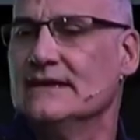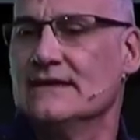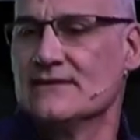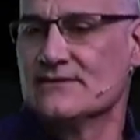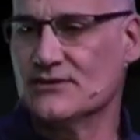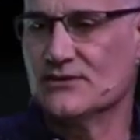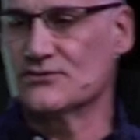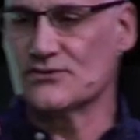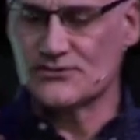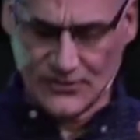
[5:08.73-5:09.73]
So
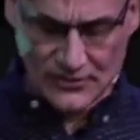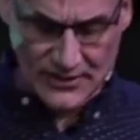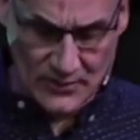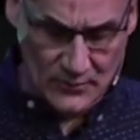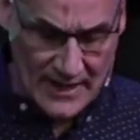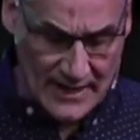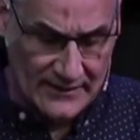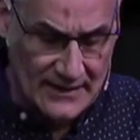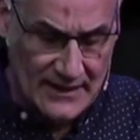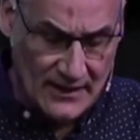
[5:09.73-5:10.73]
just so you're aware
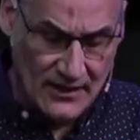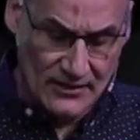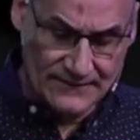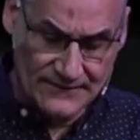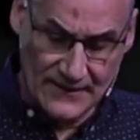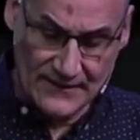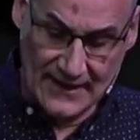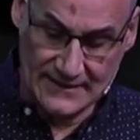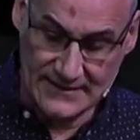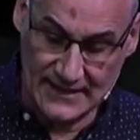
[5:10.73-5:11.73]
of
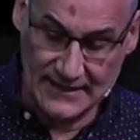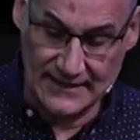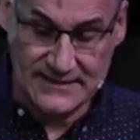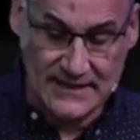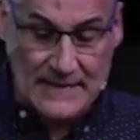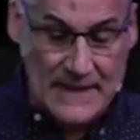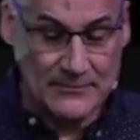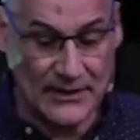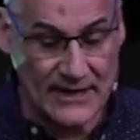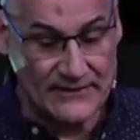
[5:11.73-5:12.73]
that in it.
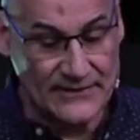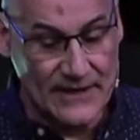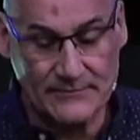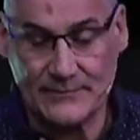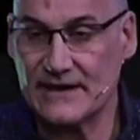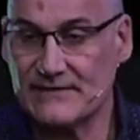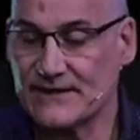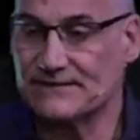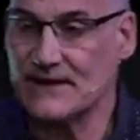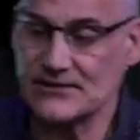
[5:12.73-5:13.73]
But, it, the, but if the
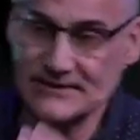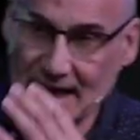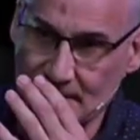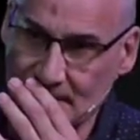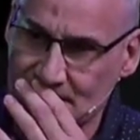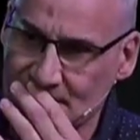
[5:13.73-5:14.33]
first element